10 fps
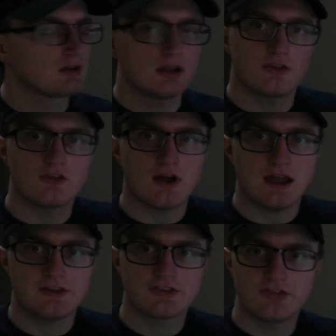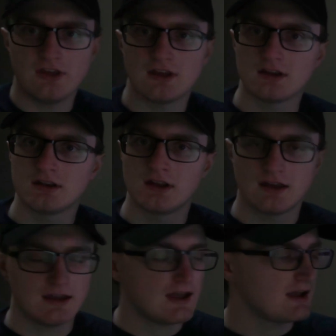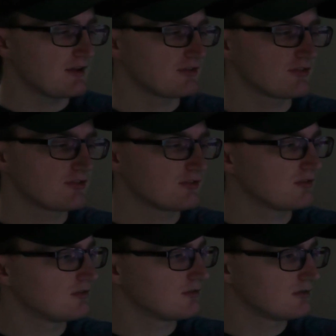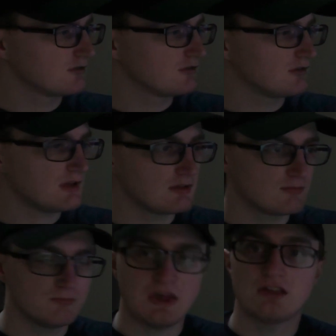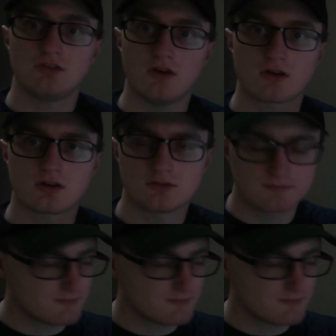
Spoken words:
It is not as thin as it may look,